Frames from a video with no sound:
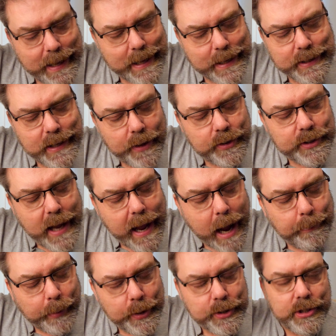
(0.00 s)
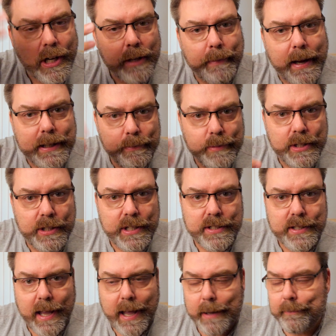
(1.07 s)
uh, the other day I posted on my community
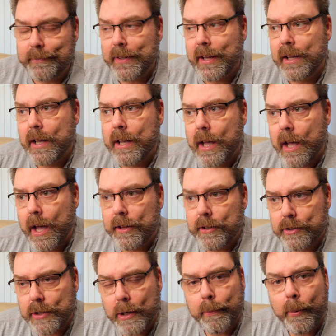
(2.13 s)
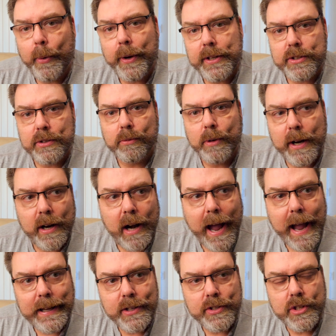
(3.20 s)
tab to a point to where
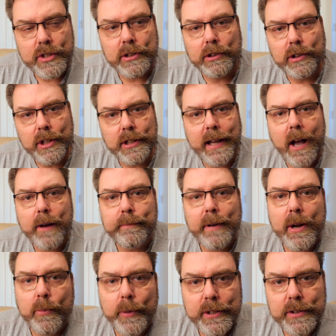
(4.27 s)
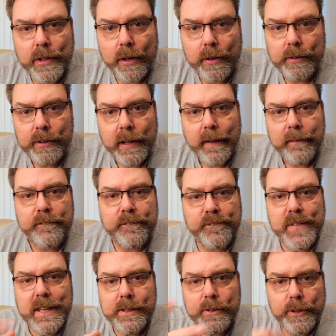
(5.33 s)
I can just look out my window,
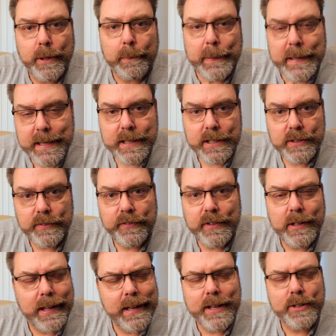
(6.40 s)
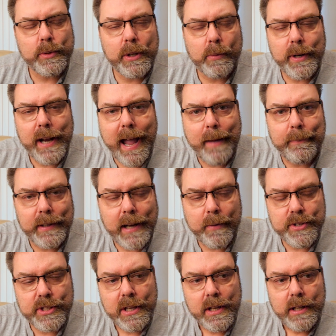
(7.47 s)
feel the peace, feel, and that's what it would happen. I
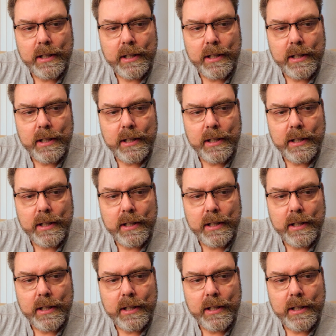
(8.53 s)
was,